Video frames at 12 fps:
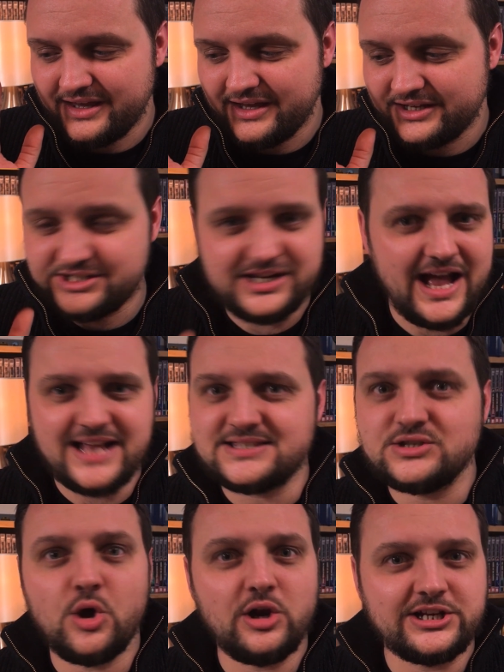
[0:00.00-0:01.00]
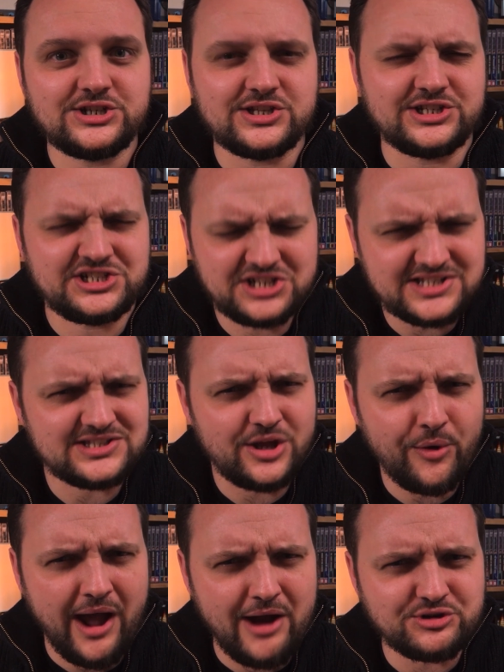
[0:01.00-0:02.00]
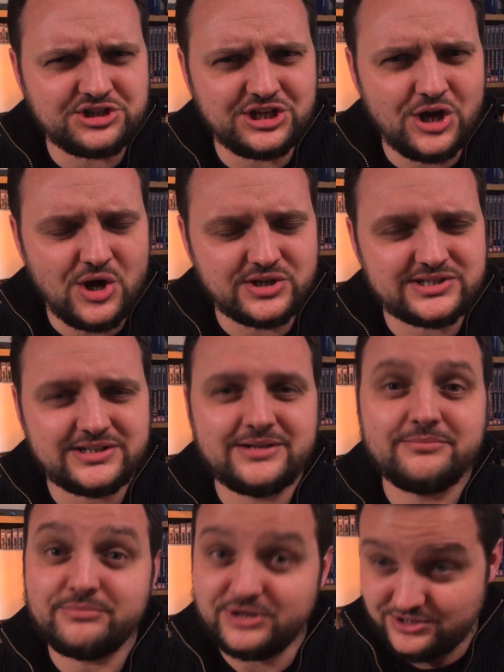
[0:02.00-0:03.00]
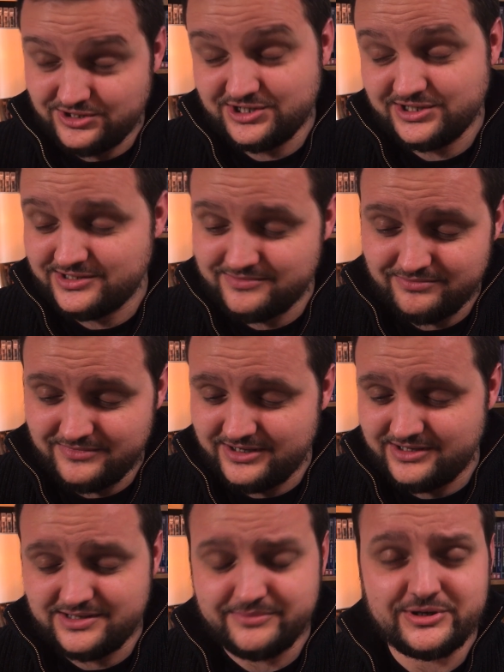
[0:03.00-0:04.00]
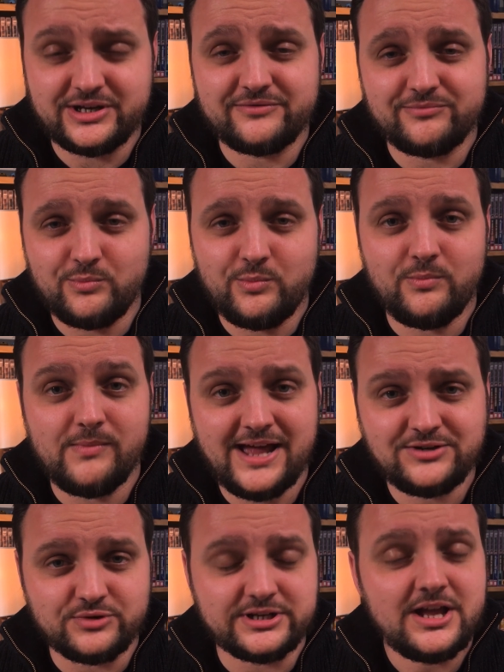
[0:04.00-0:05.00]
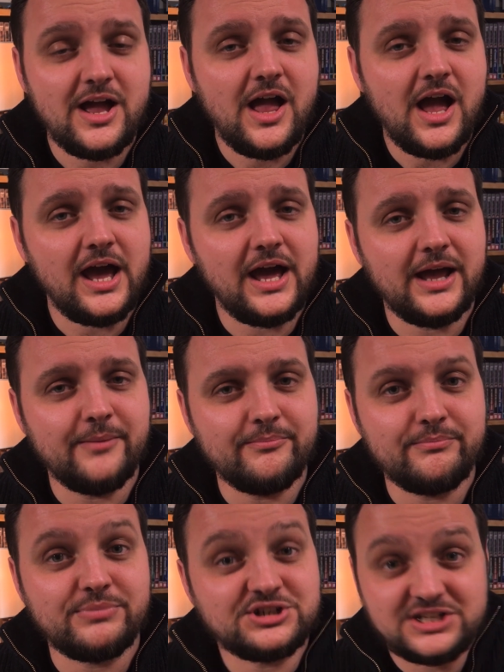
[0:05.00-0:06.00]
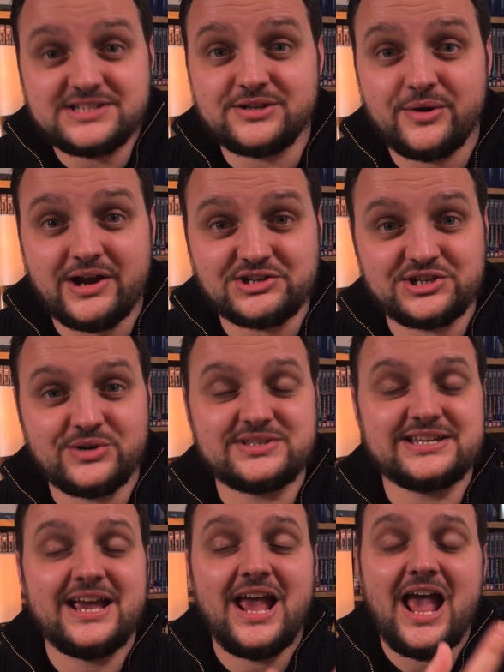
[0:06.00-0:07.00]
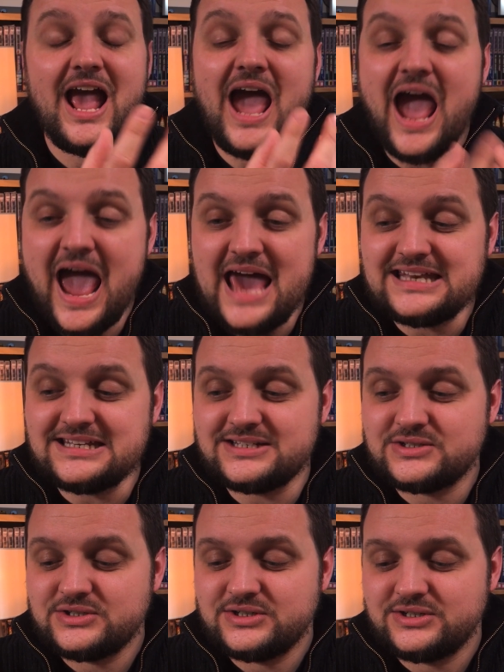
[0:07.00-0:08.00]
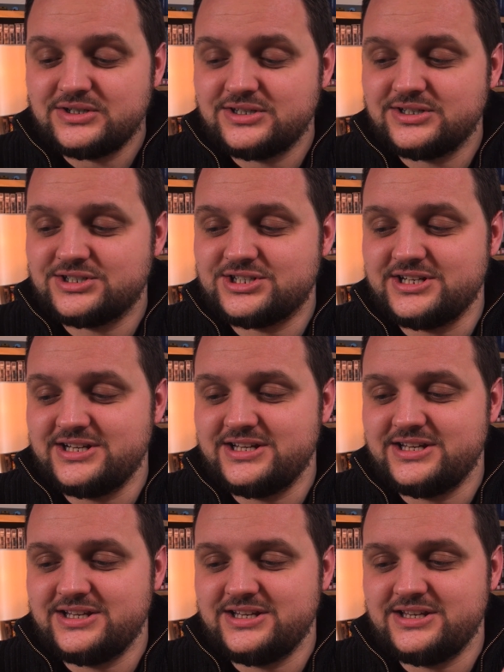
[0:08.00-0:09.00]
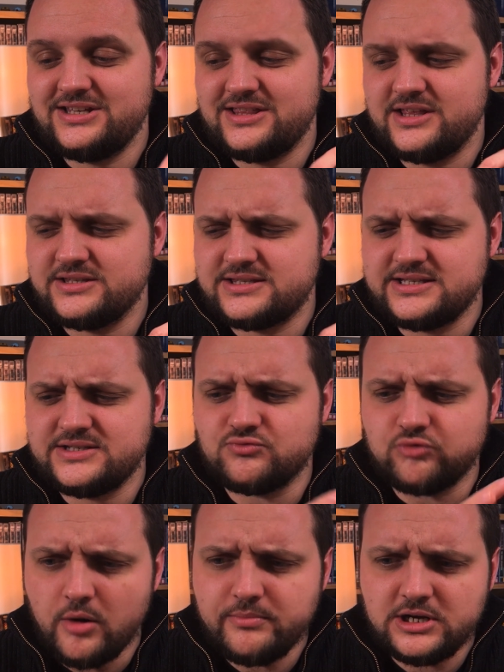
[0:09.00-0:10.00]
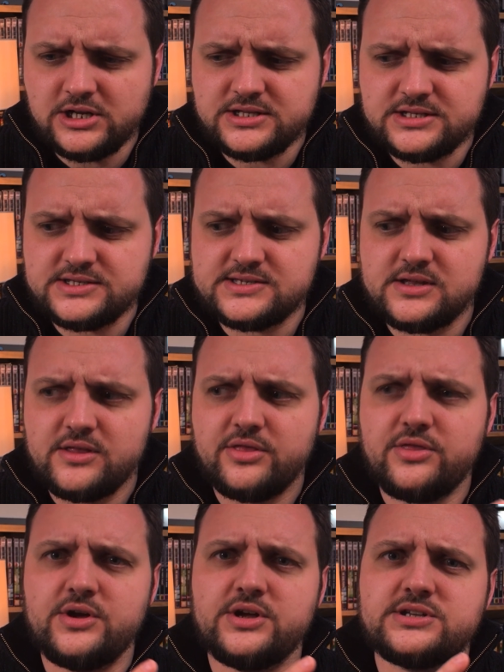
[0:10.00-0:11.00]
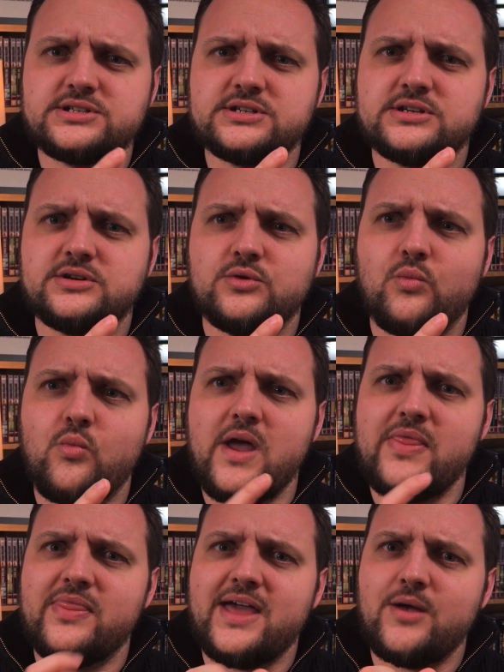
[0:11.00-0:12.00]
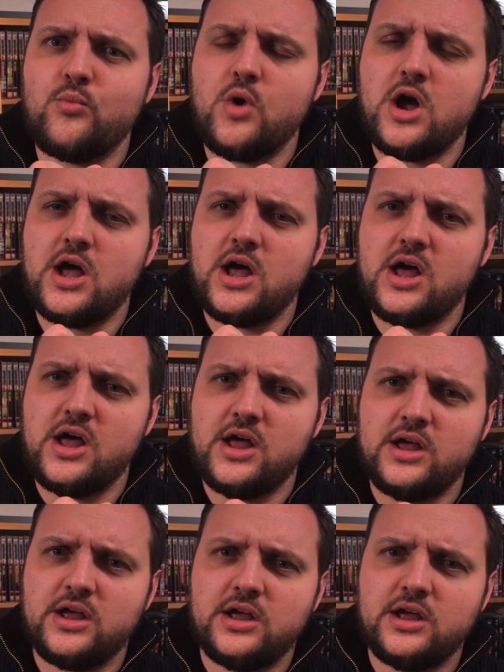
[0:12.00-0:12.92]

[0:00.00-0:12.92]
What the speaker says: She has knowledge that she doesn't know how she got, because she's some kind of android. But she doesn't know how she got it. And... there's these Romulans that when they were